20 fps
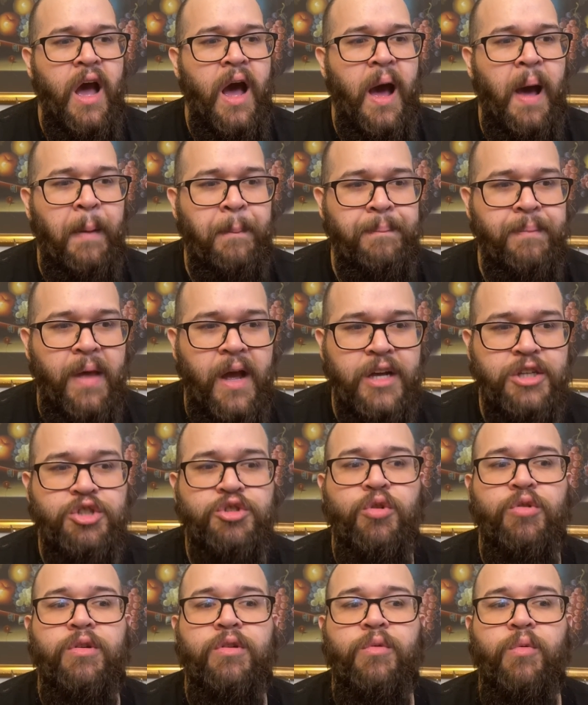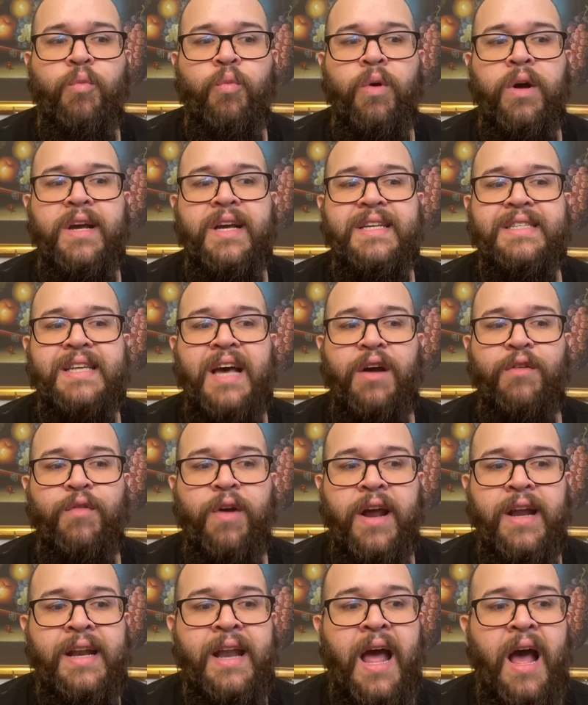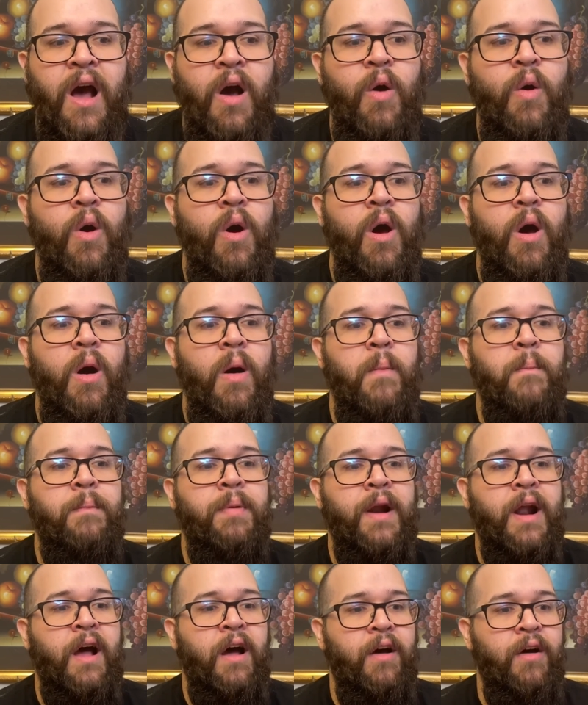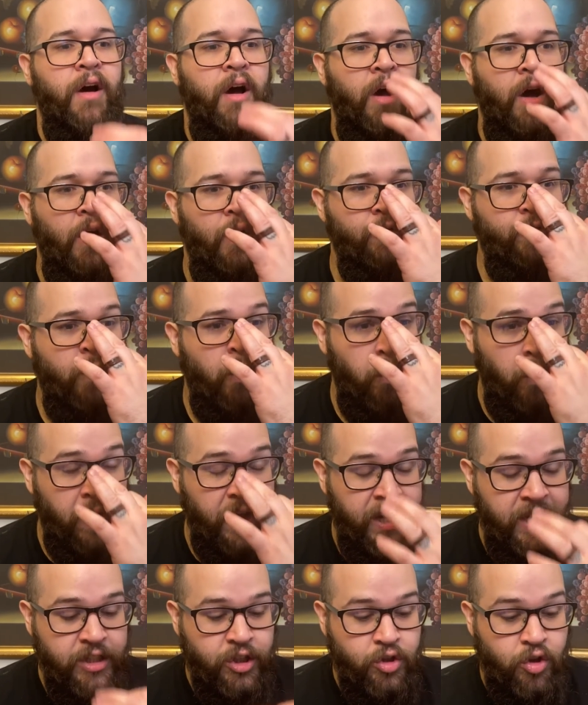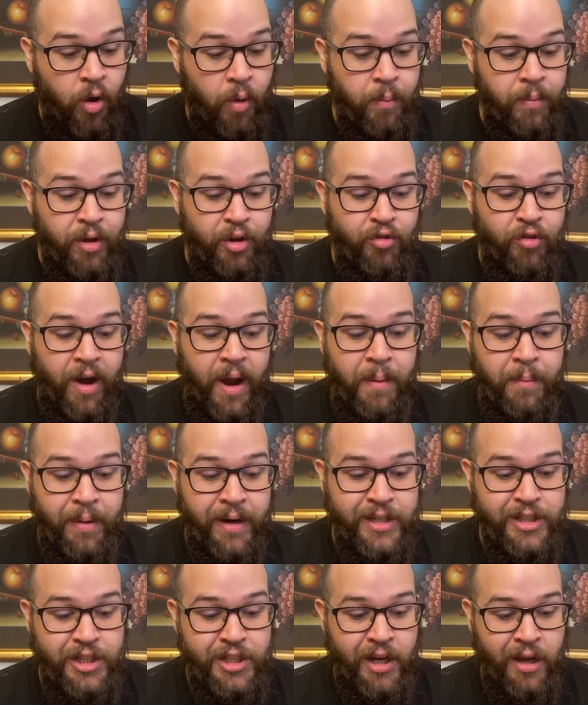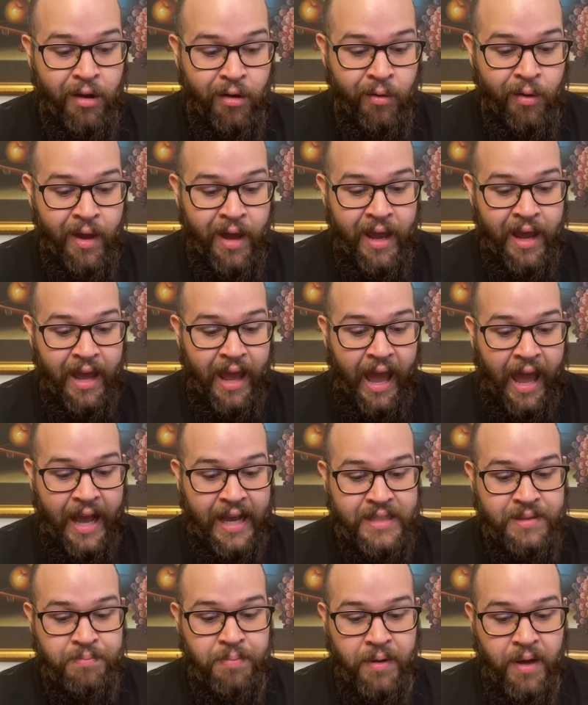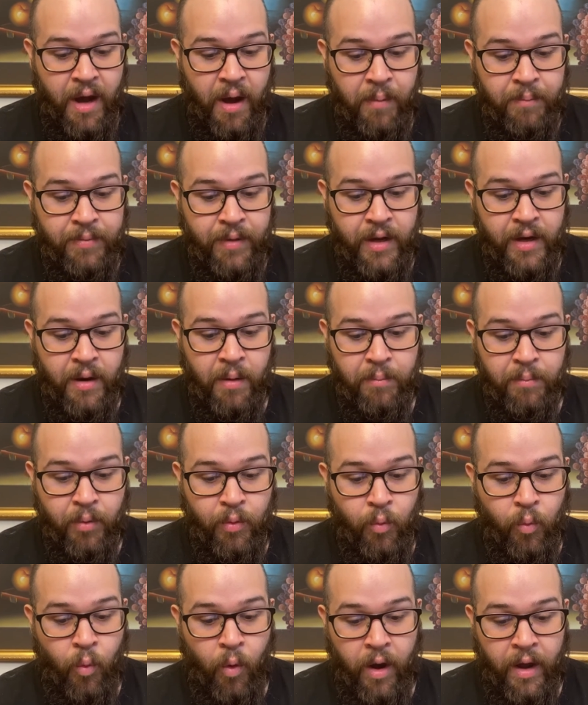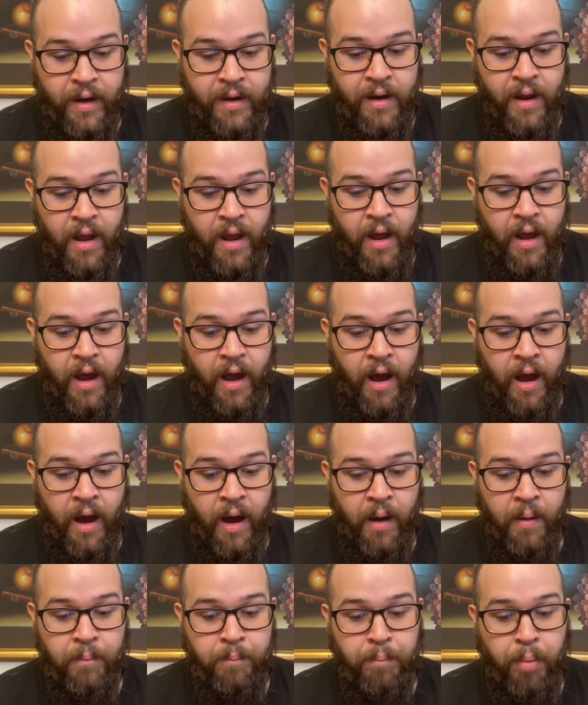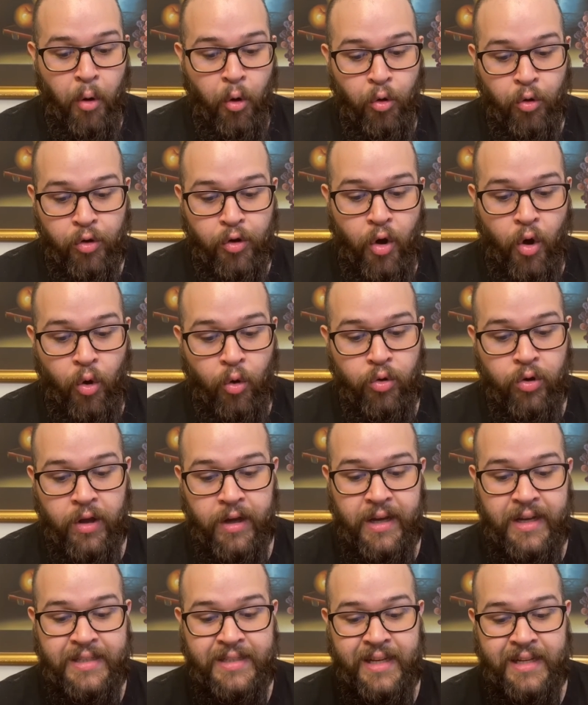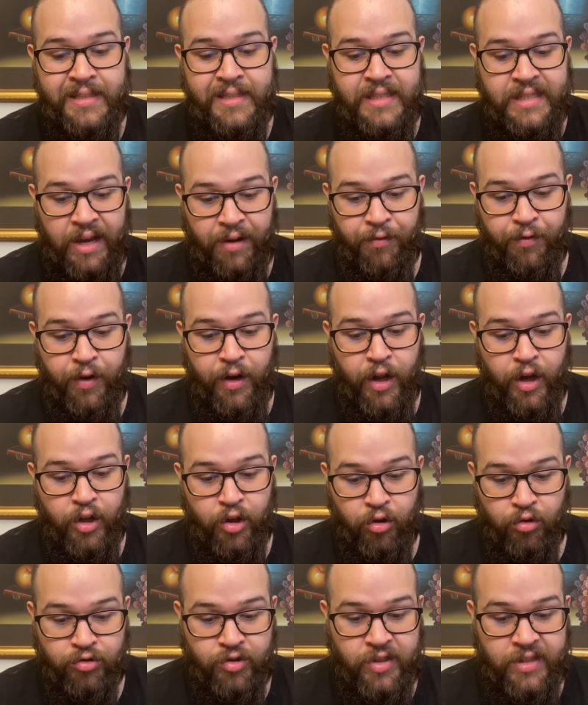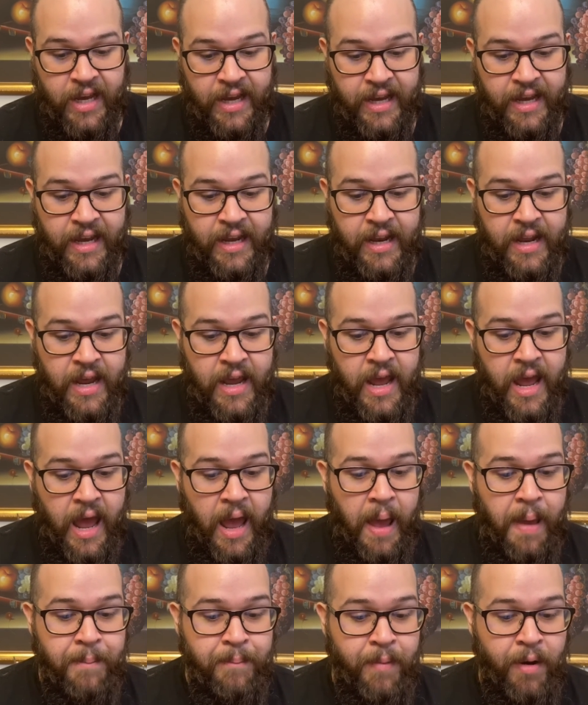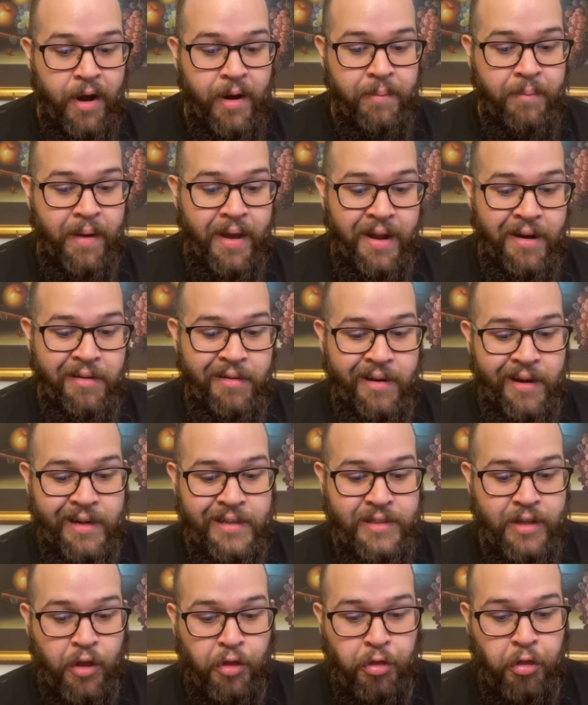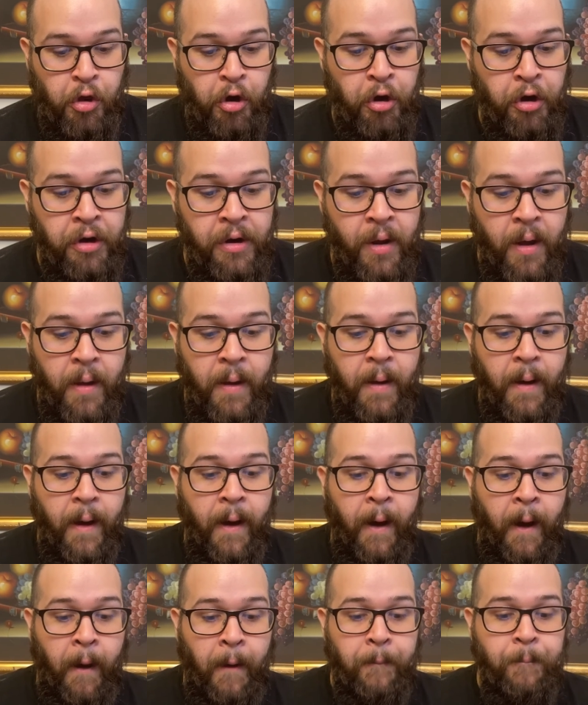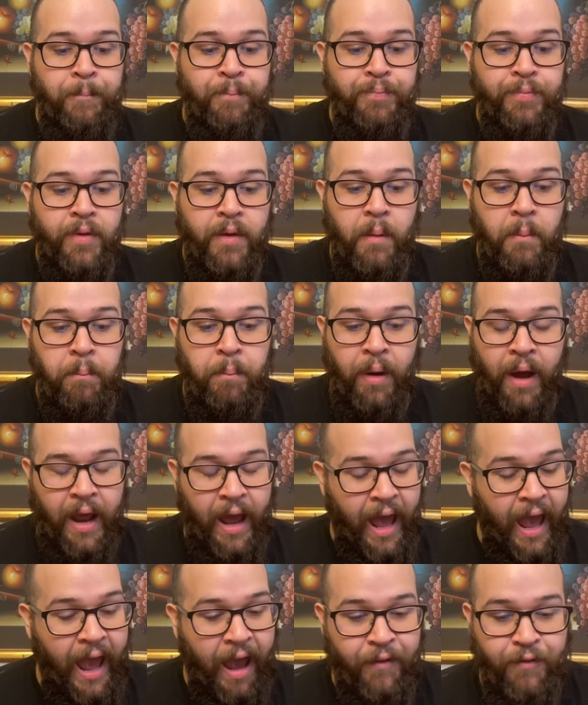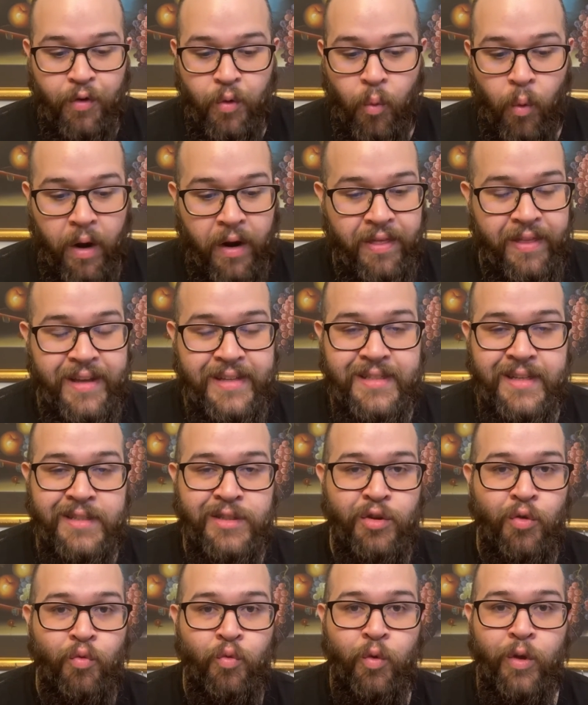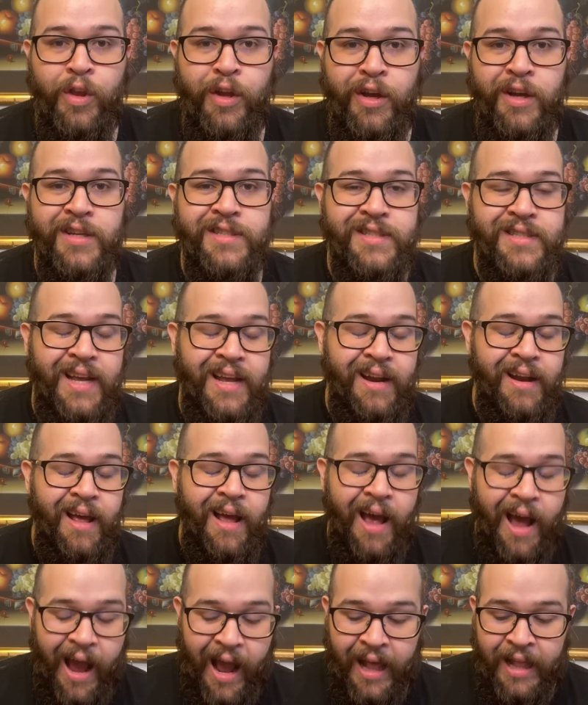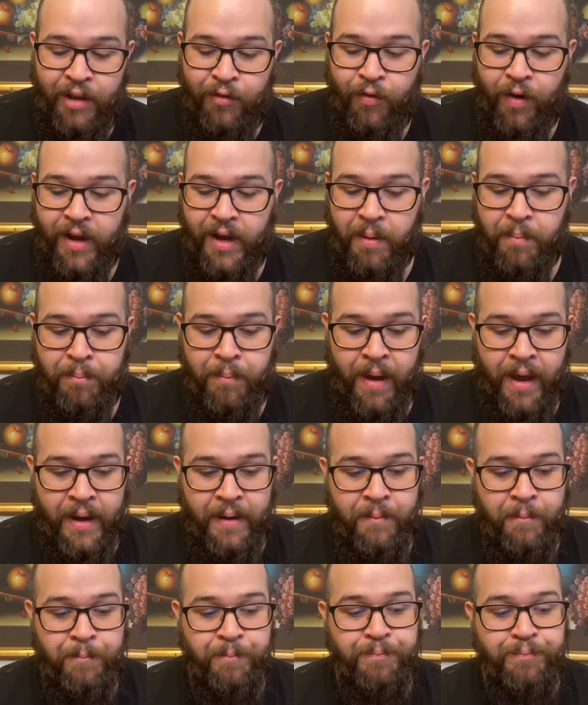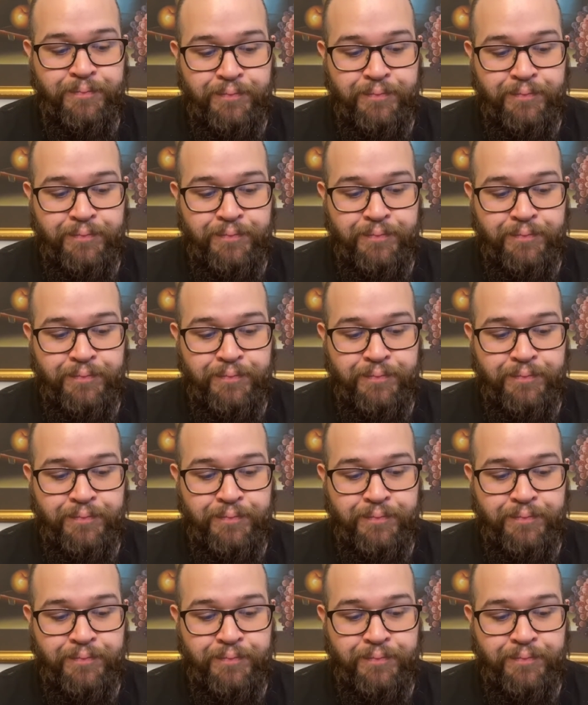I'm not sure where he's at right now. But from what he's told me, Cranberry Chill has become the number one. Polo Cola is a definite close second. And Merry Mandarin is a third. But every one of these is a really good scent. Highly recommend.